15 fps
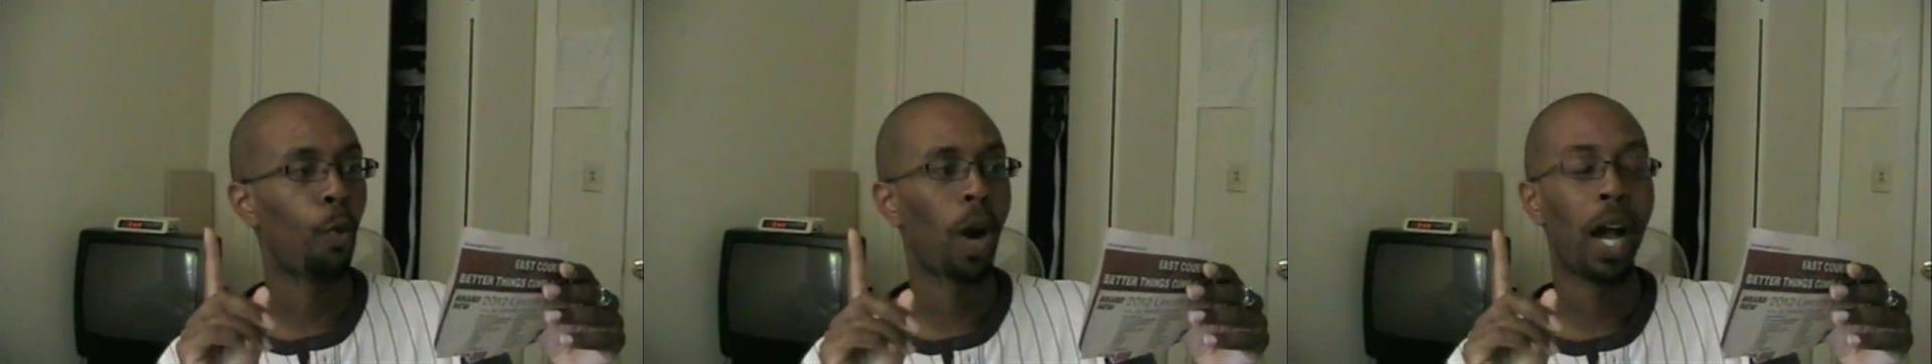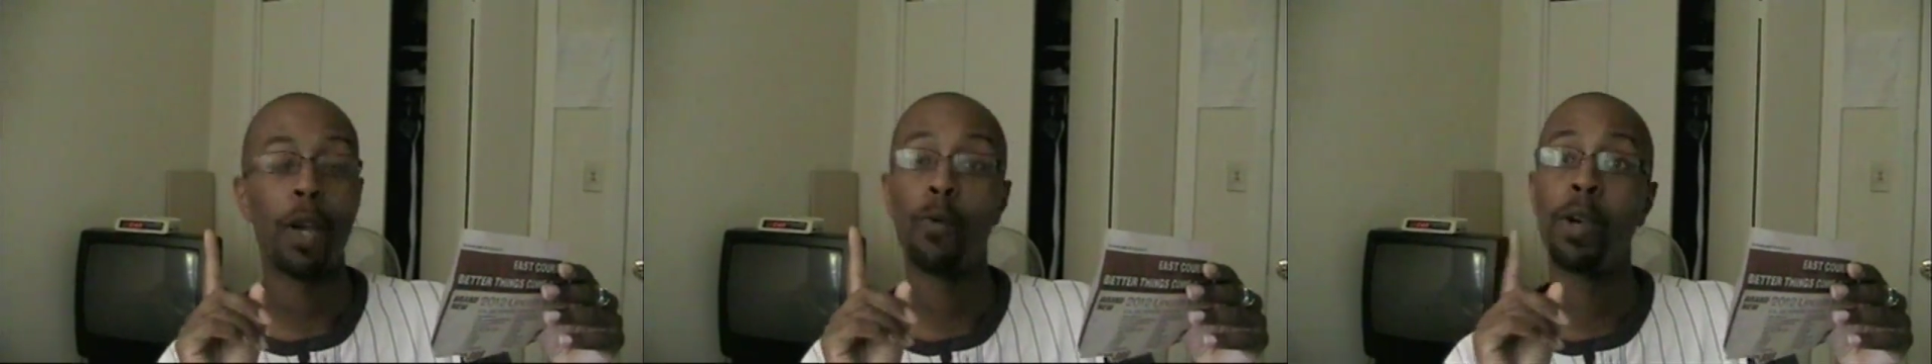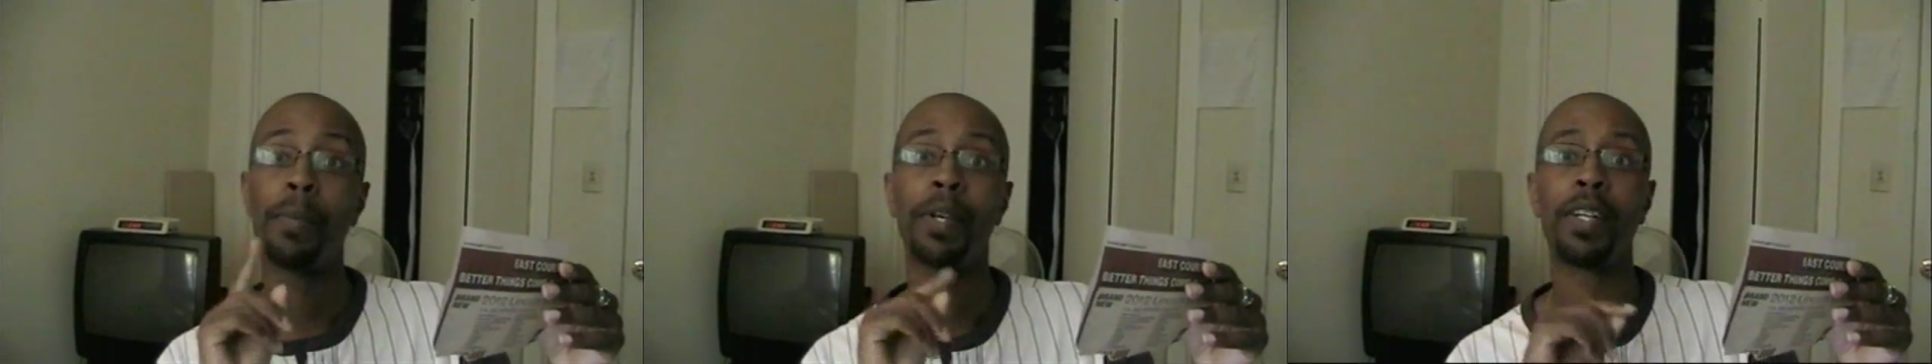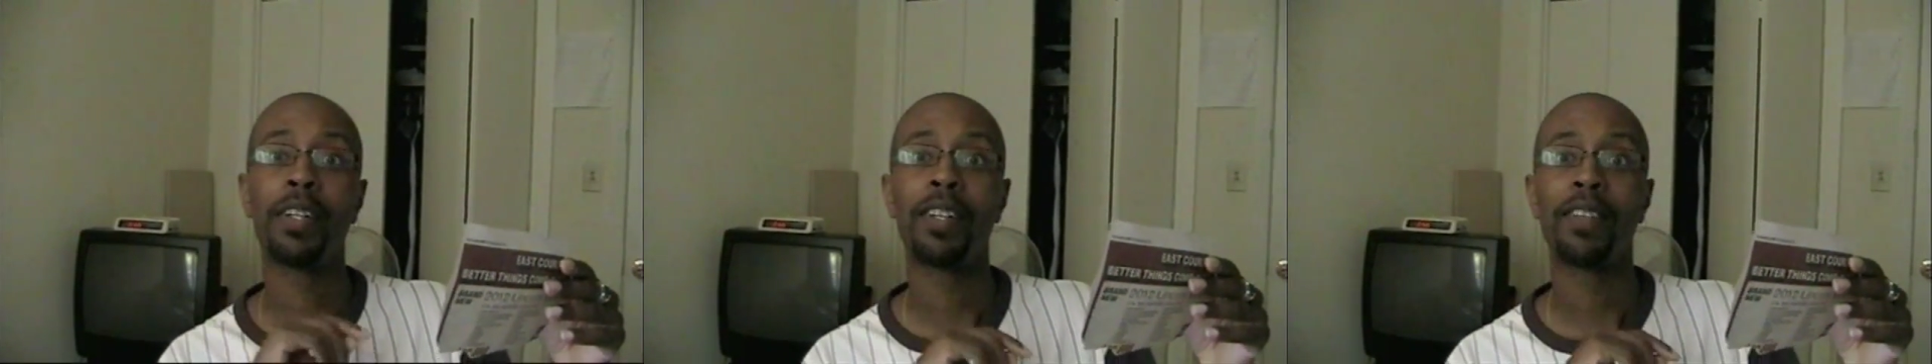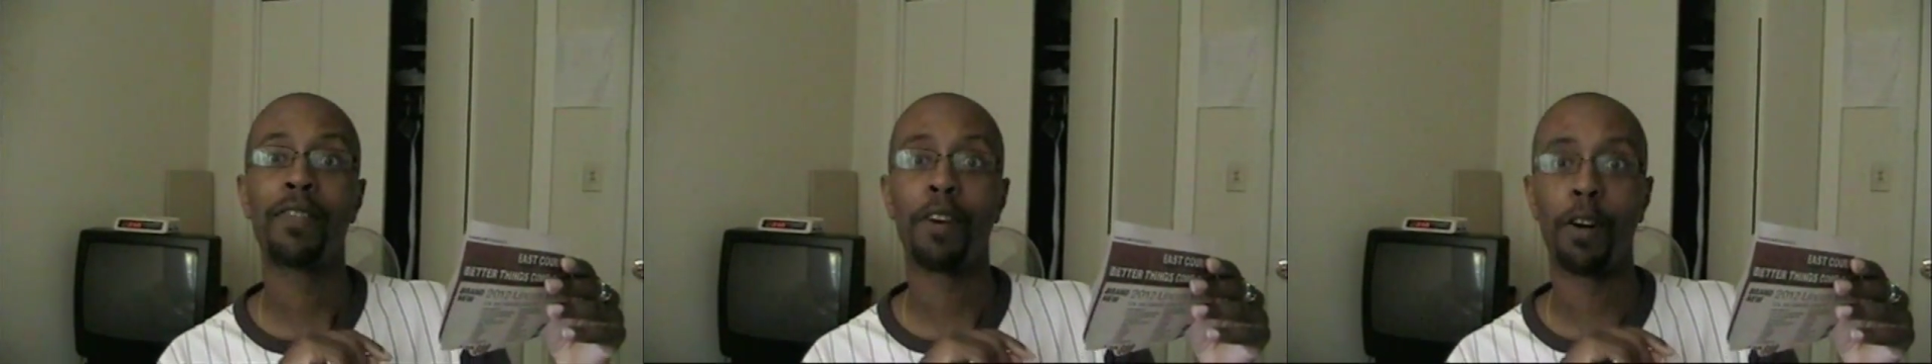why
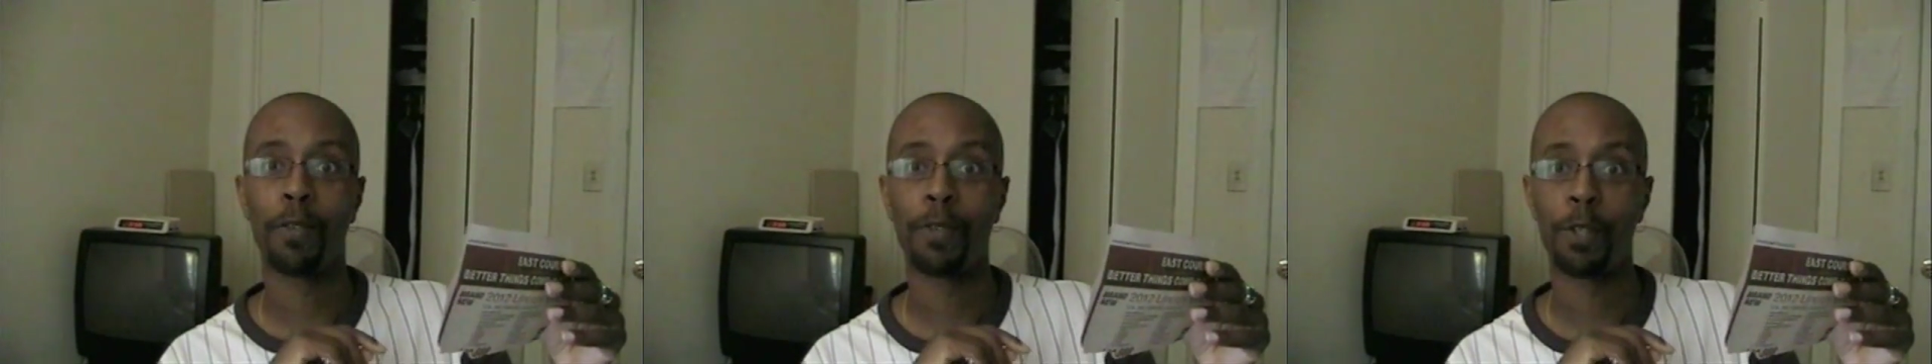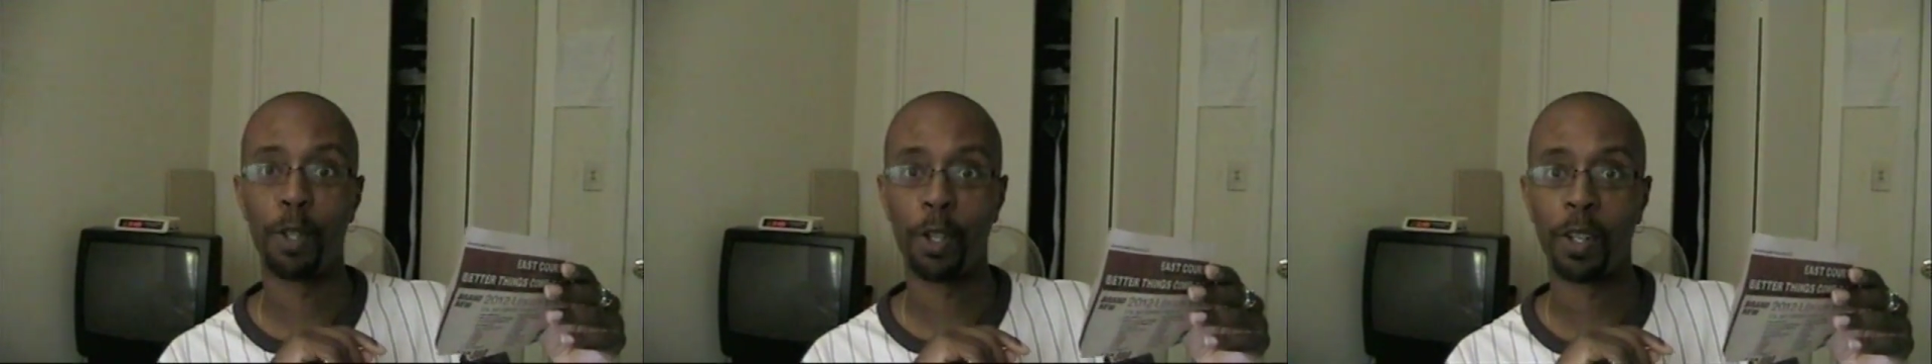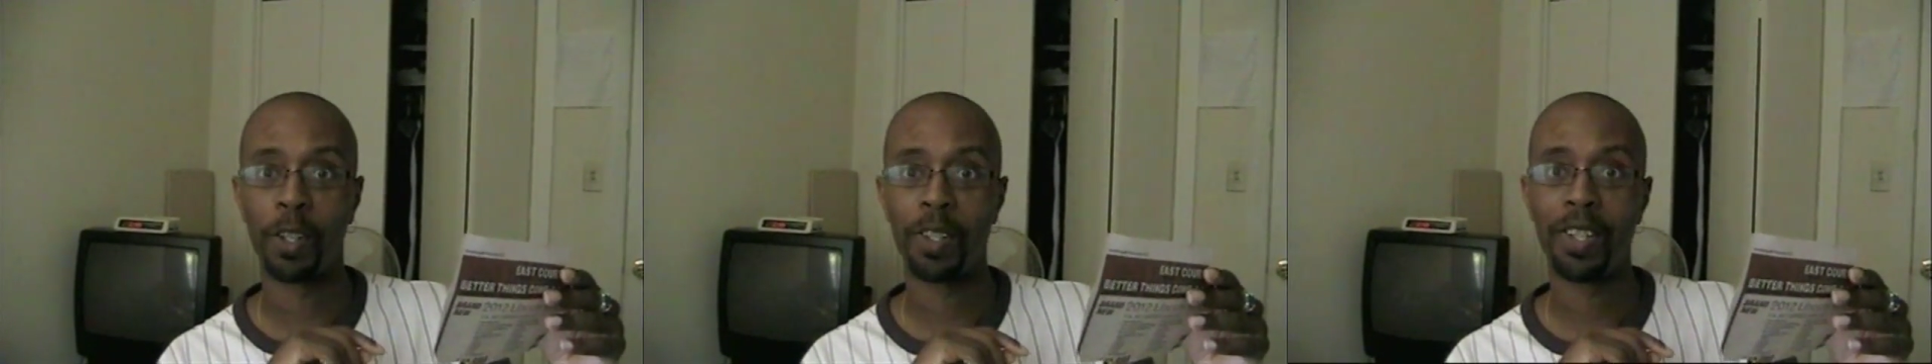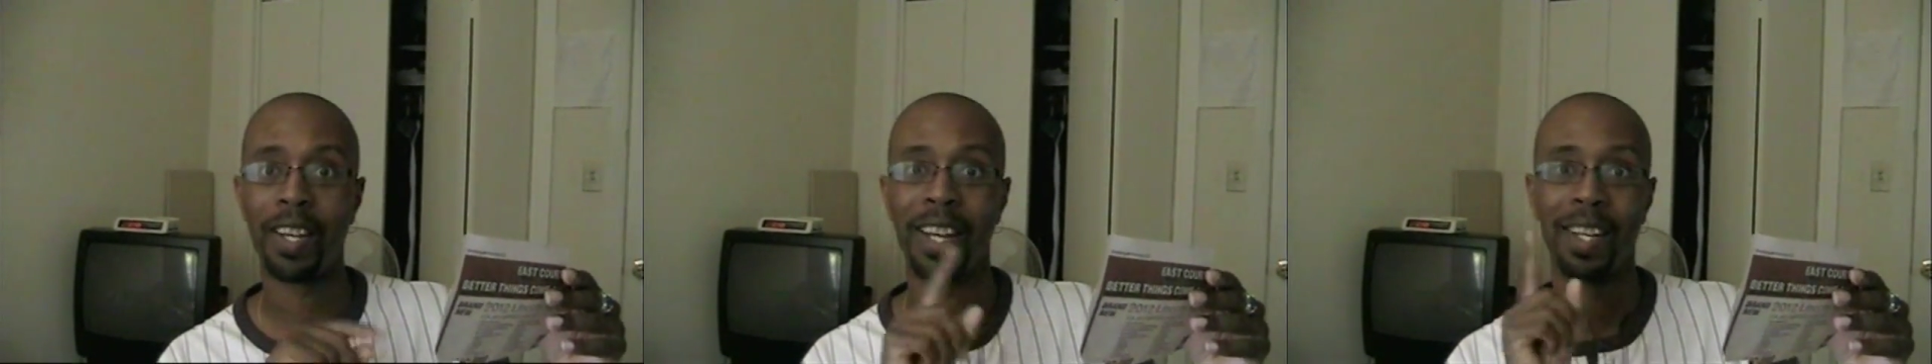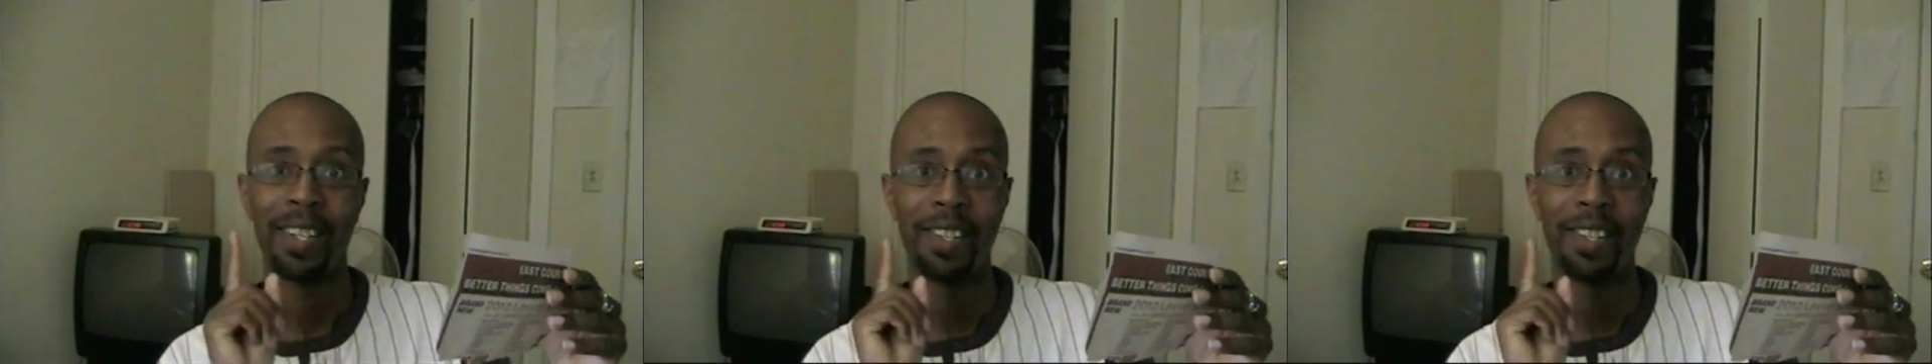women fall for jerks.